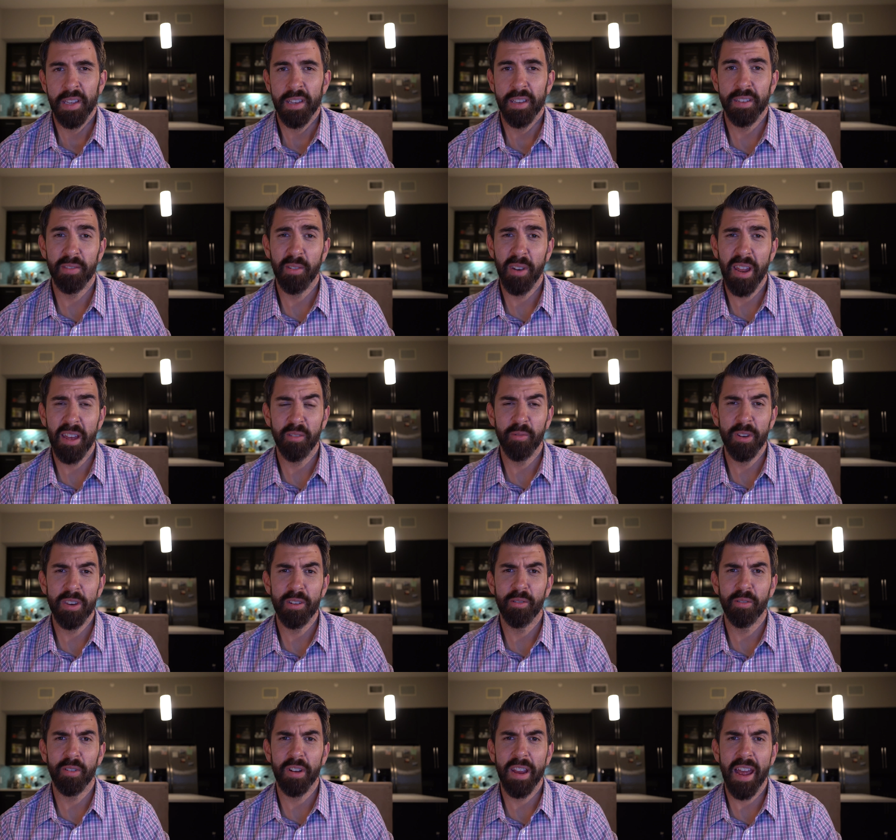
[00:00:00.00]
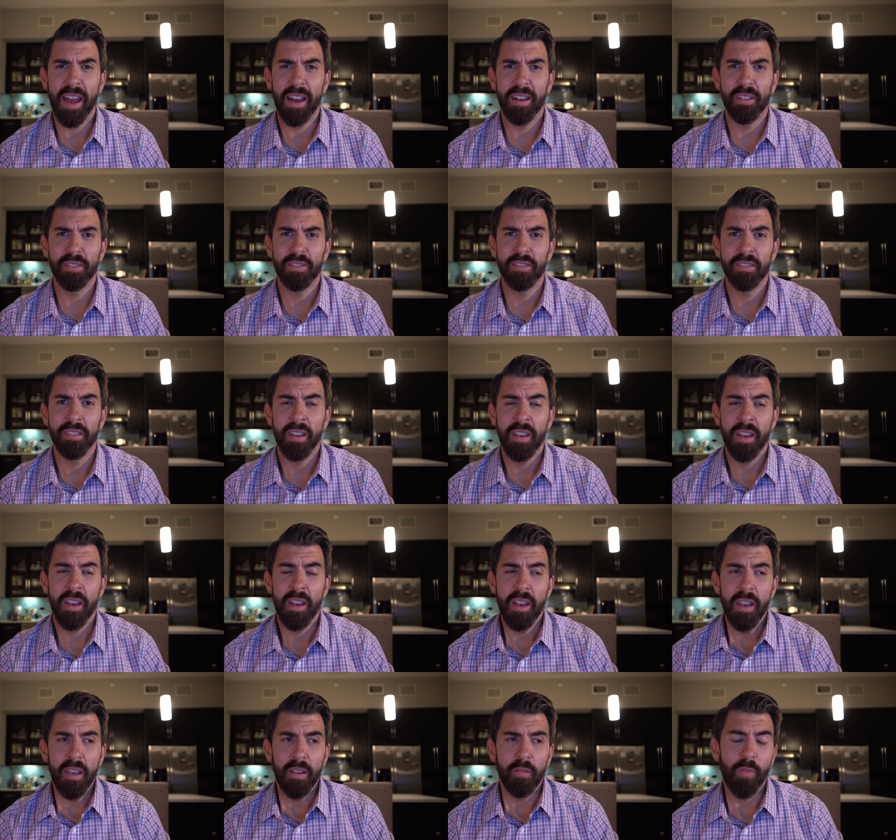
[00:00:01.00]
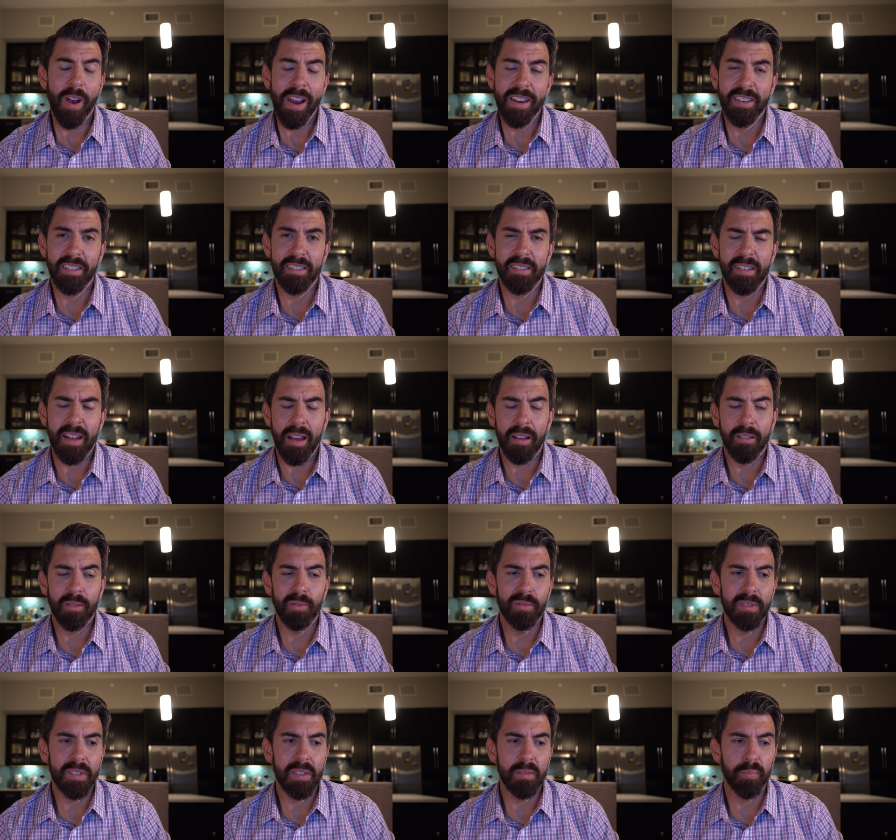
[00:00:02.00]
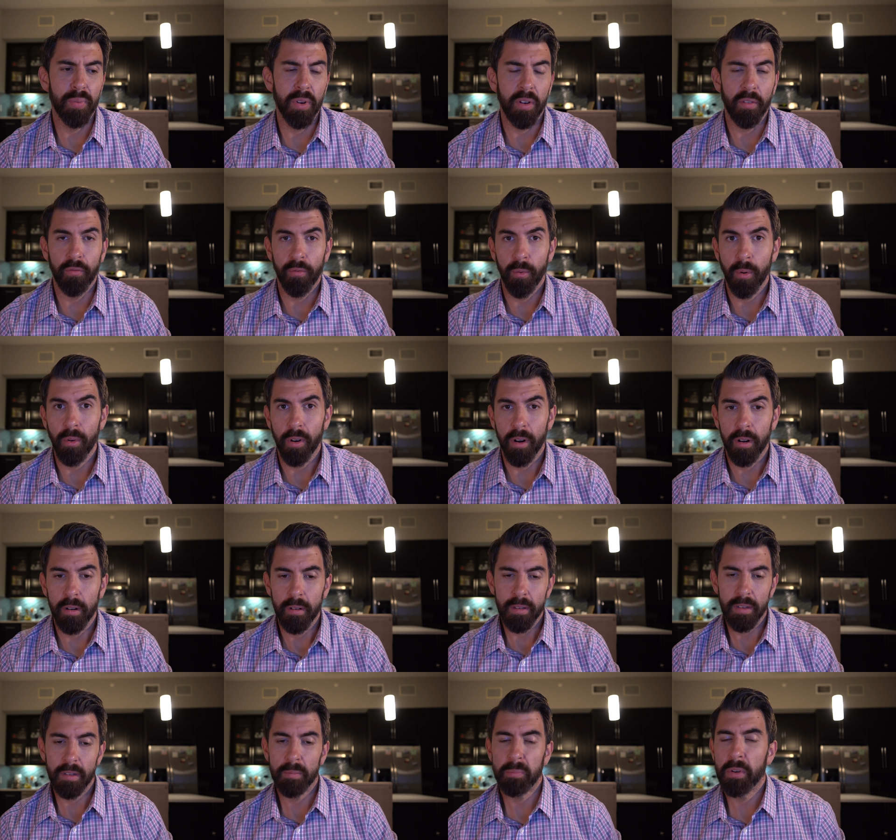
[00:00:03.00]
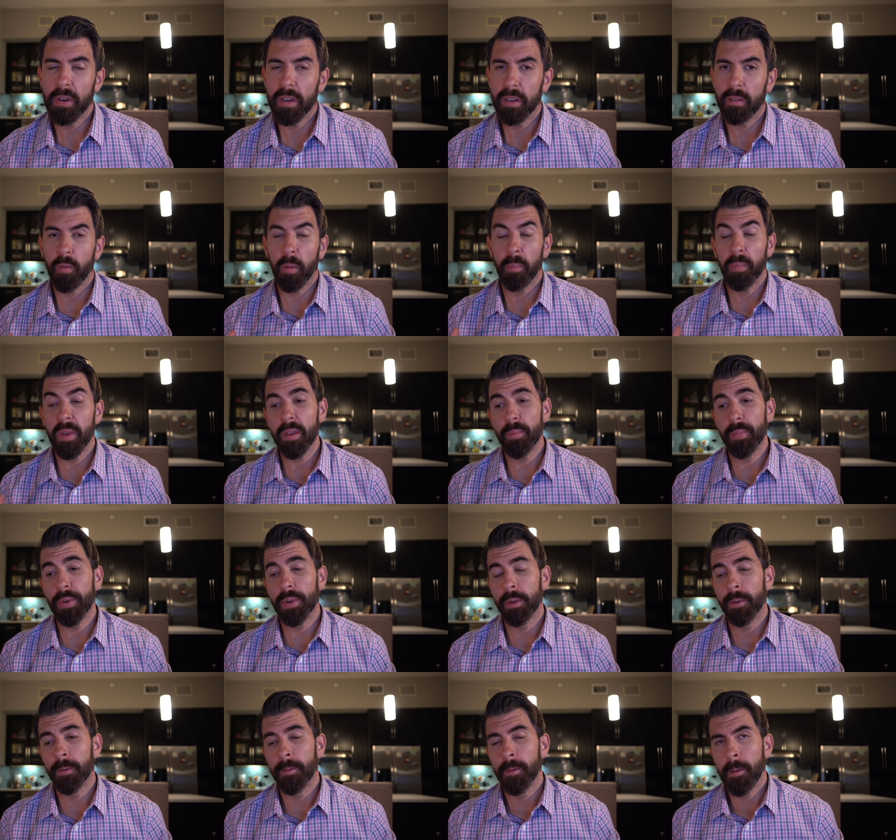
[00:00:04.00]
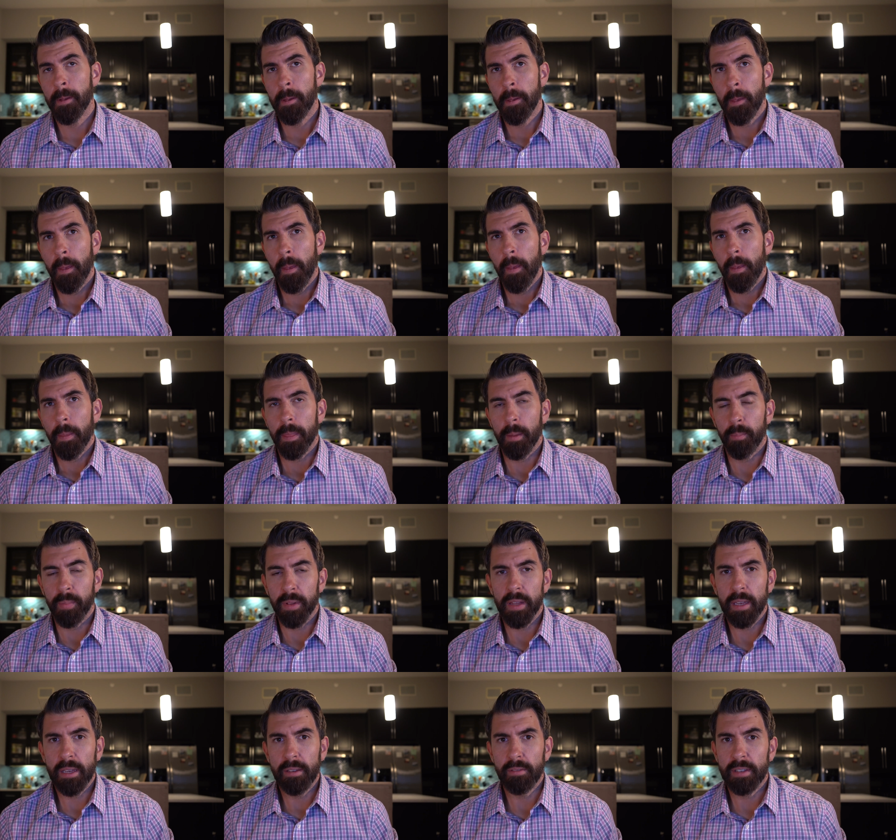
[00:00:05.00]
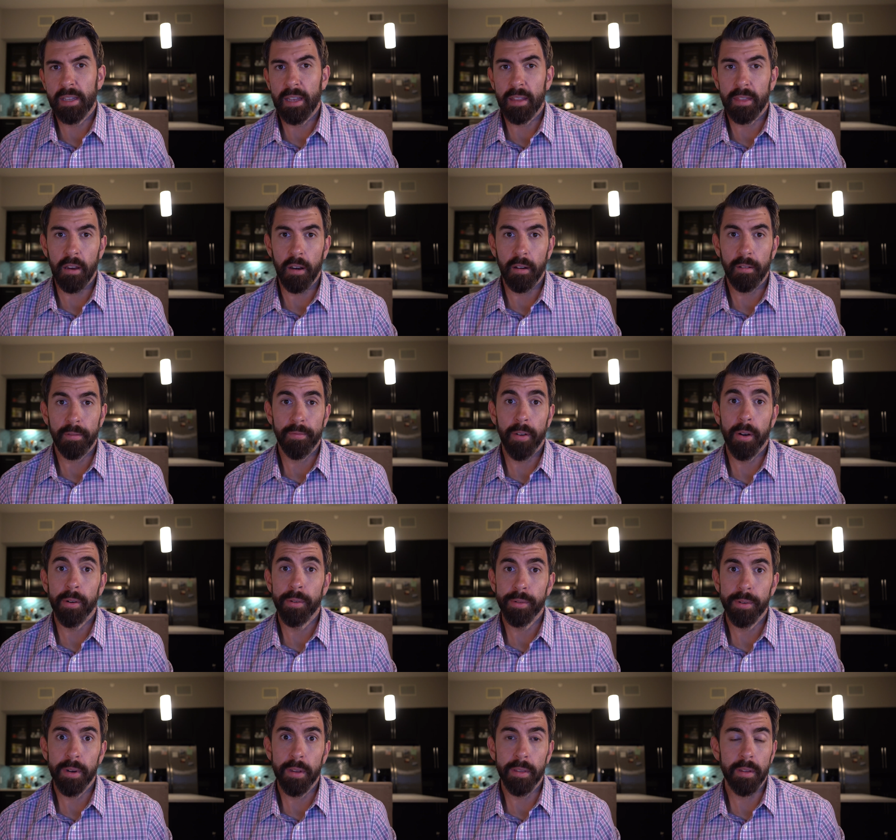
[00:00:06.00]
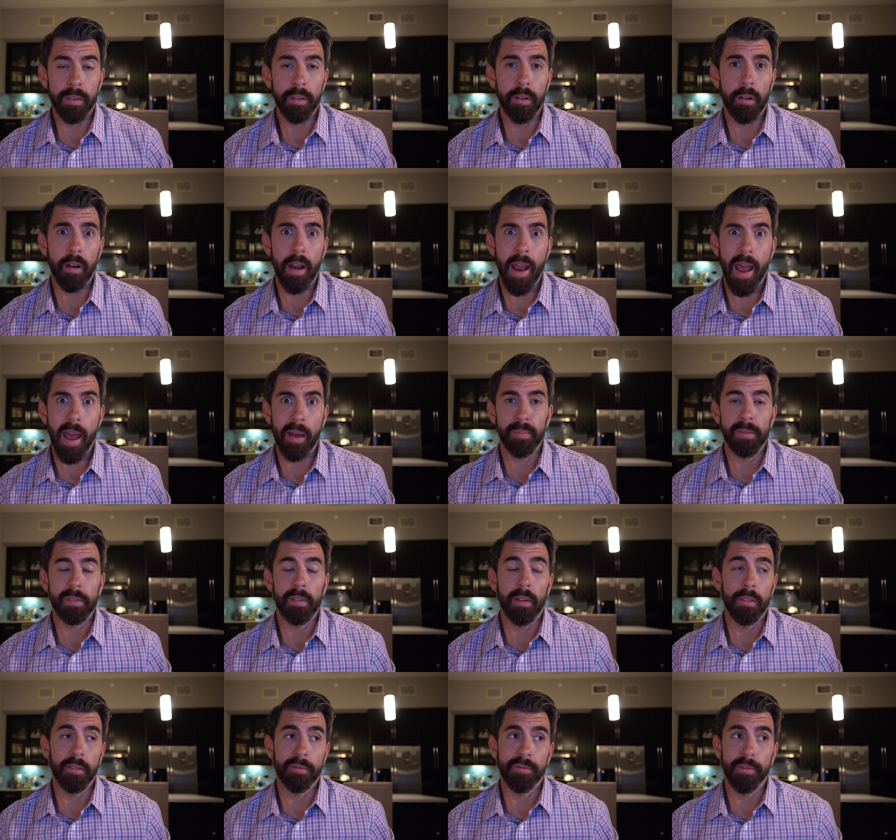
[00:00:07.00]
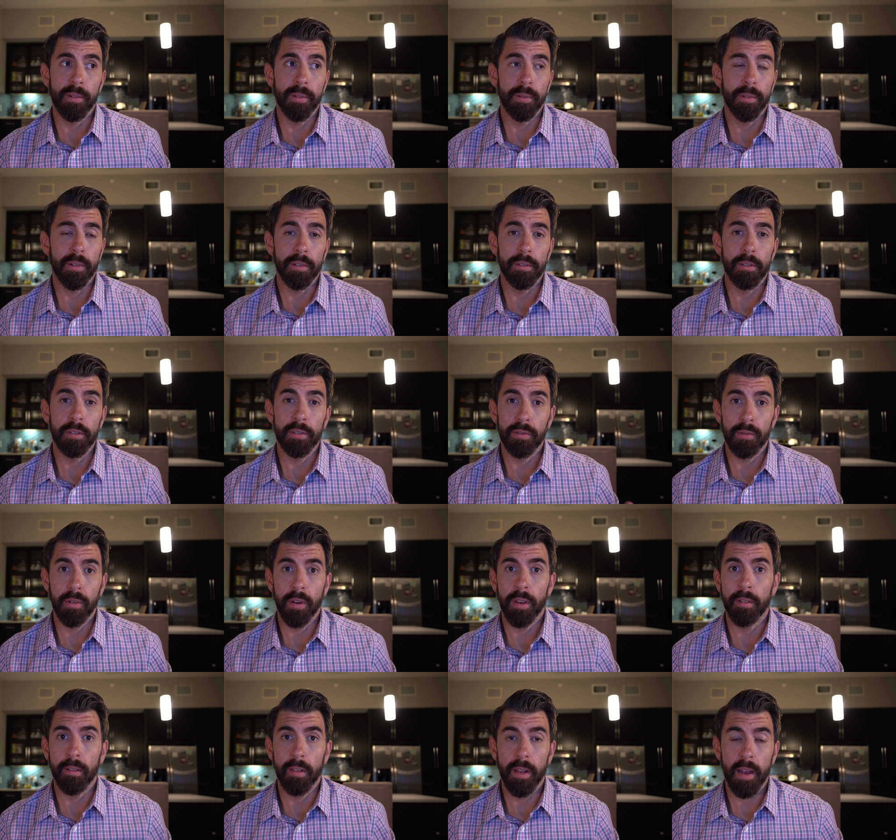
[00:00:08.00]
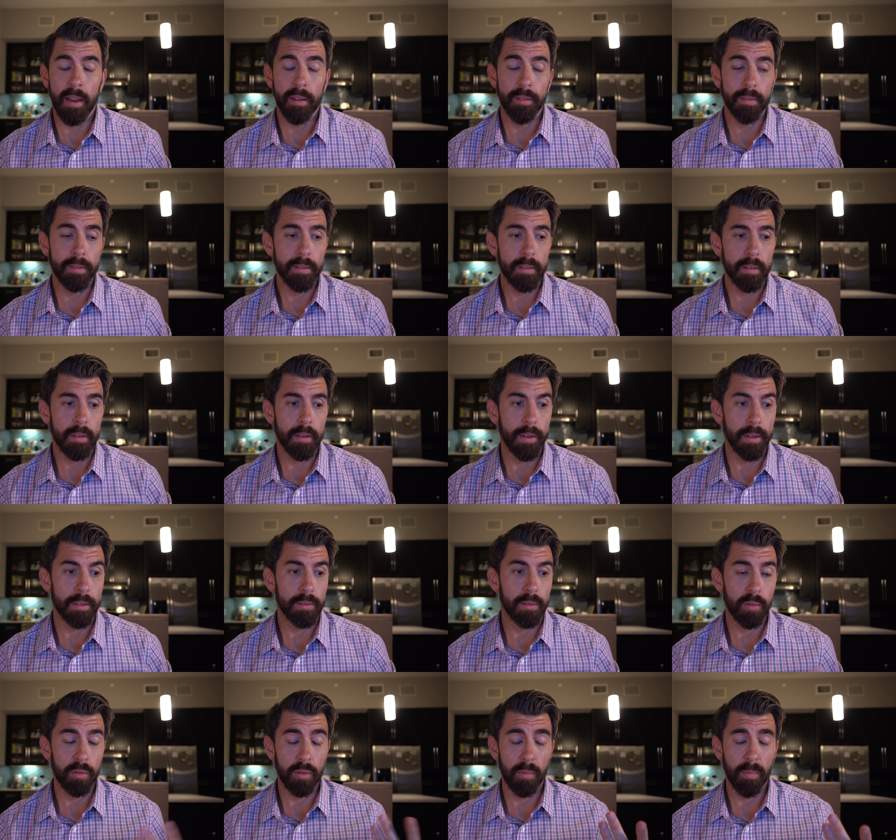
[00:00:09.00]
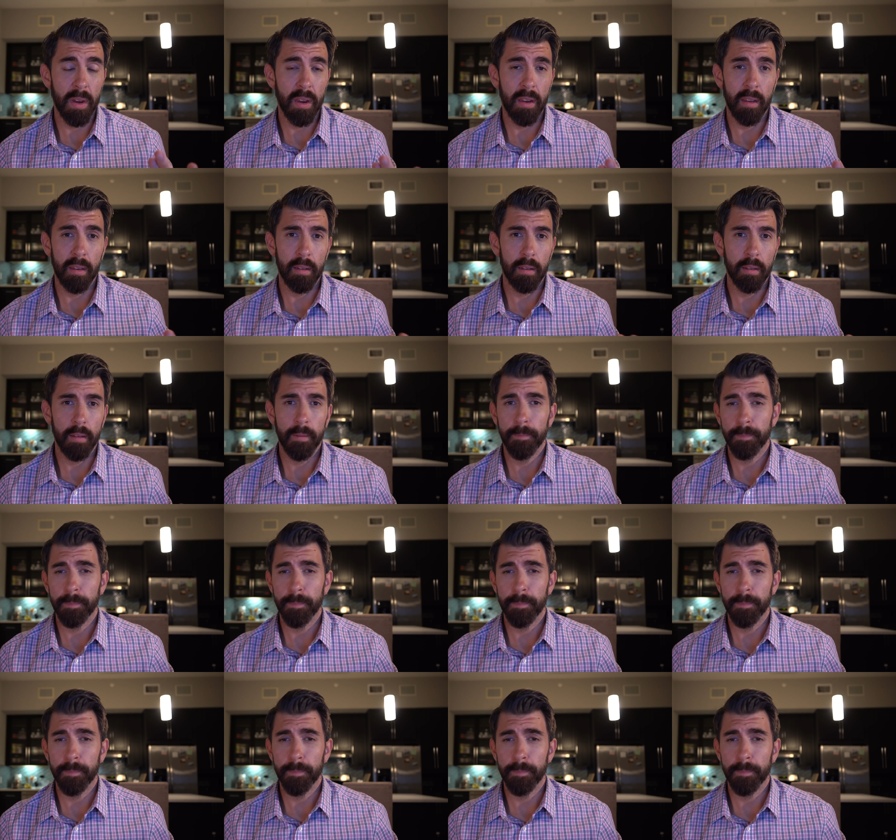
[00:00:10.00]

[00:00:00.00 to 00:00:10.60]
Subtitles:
And so now that we know Cal's writing style, who is this book for? This book is for people that believes that their phone and then their apps on the phone are destroying their lives, social media.